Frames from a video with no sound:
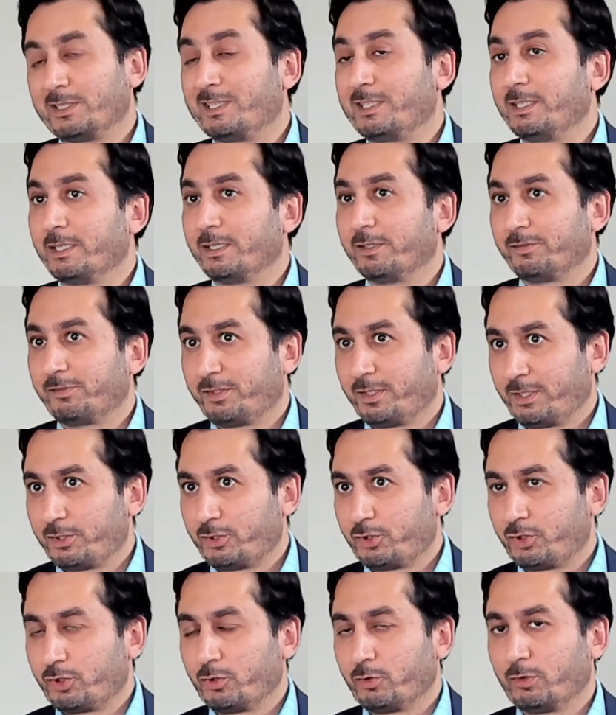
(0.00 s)

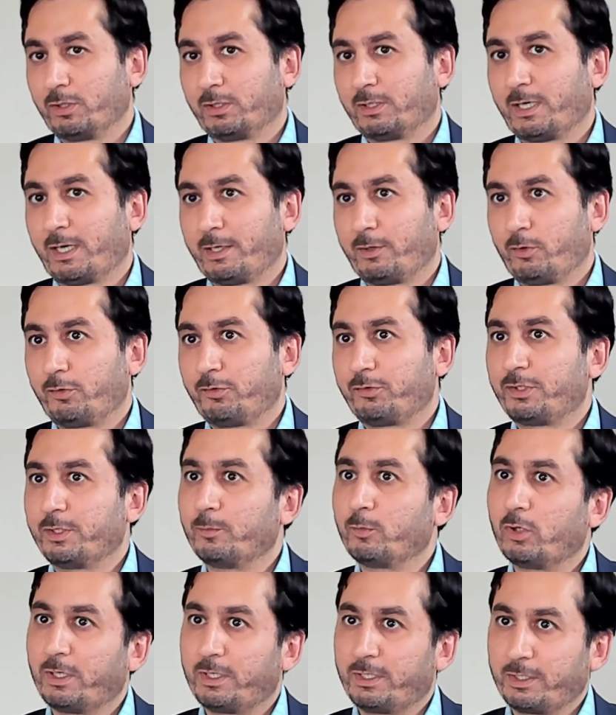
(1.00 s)
TSH, or the thyroid
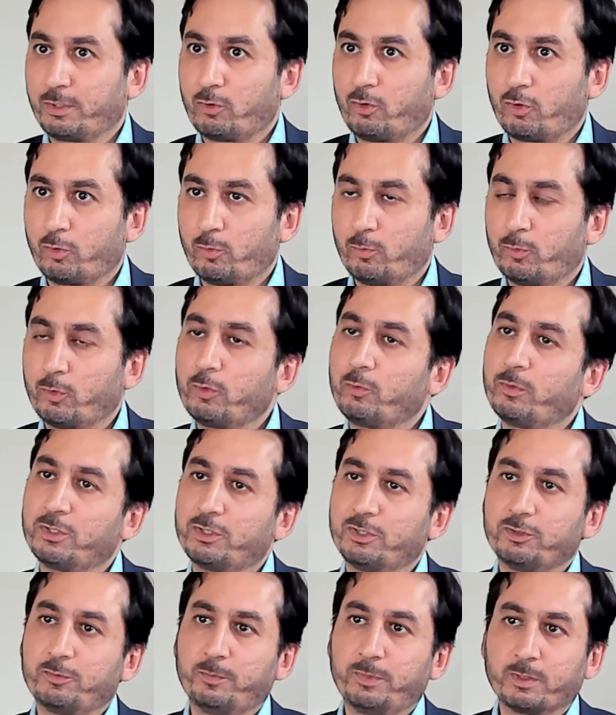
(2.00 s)
stimulating hormone, which
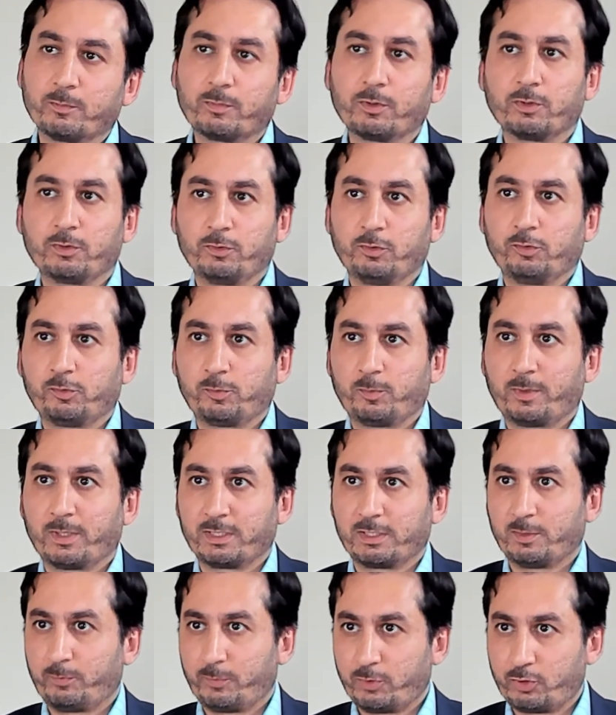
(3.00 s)
is being produced by
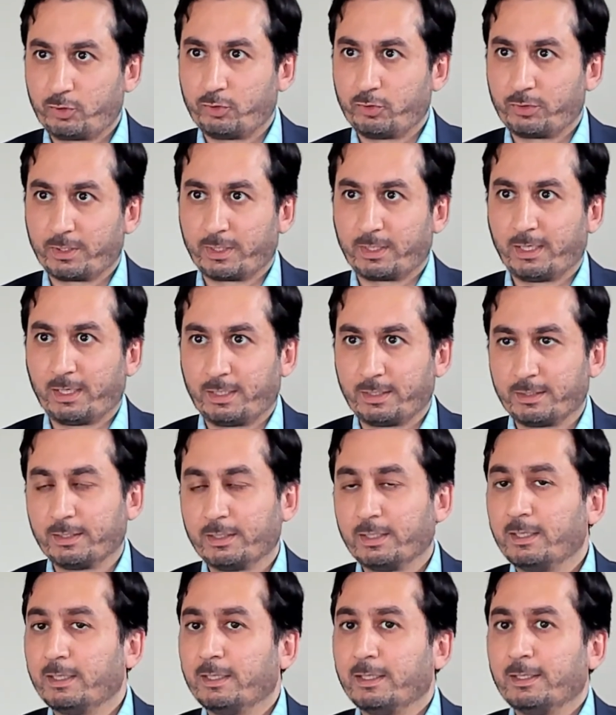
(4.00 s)
the pituitary gland.
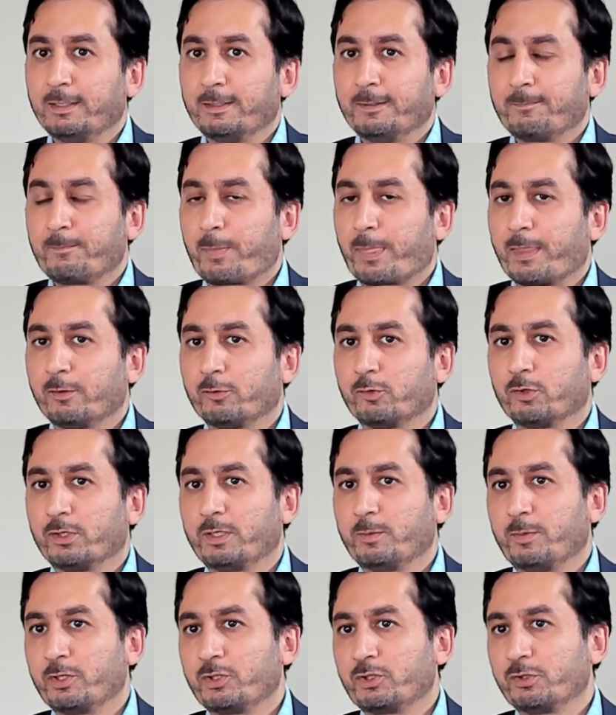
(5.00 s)
So in
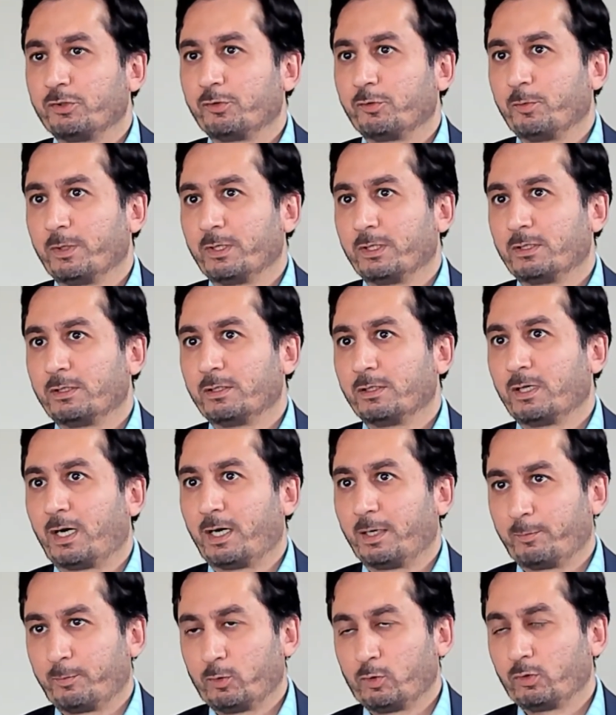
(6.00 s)
patients with
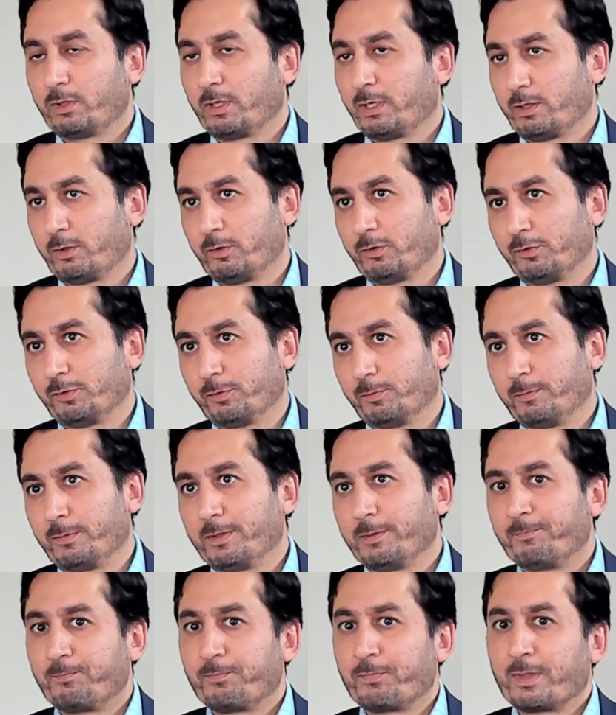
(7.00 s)
hypothyroidism,
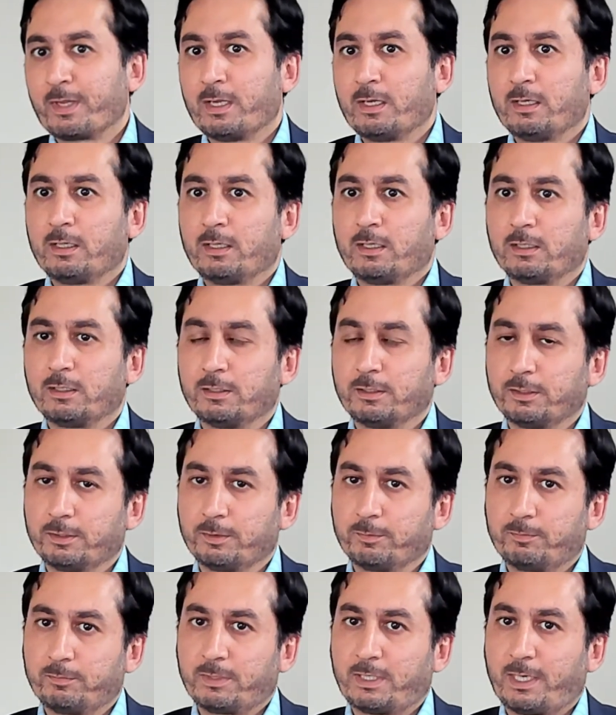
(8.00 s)

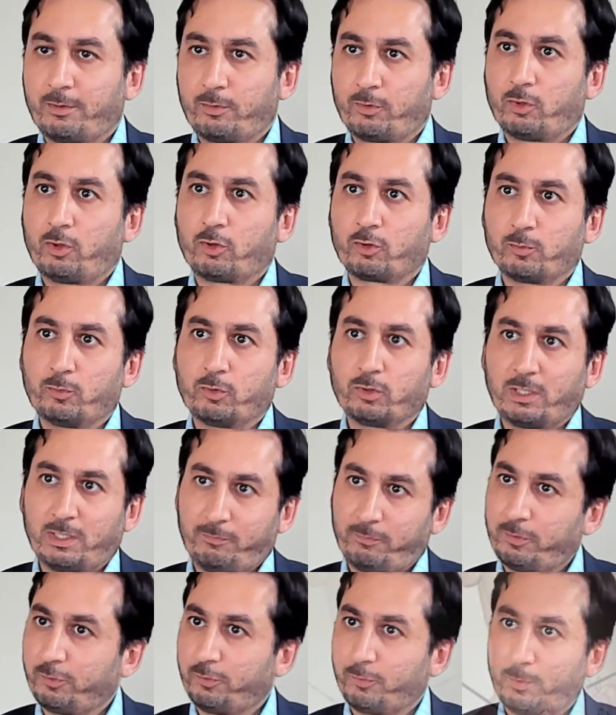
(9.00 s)
the thyroid hormone
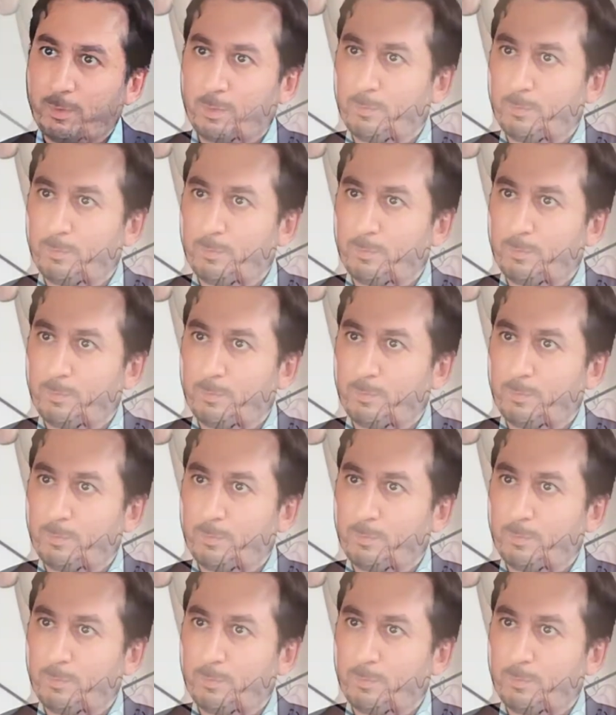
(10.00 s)
levels will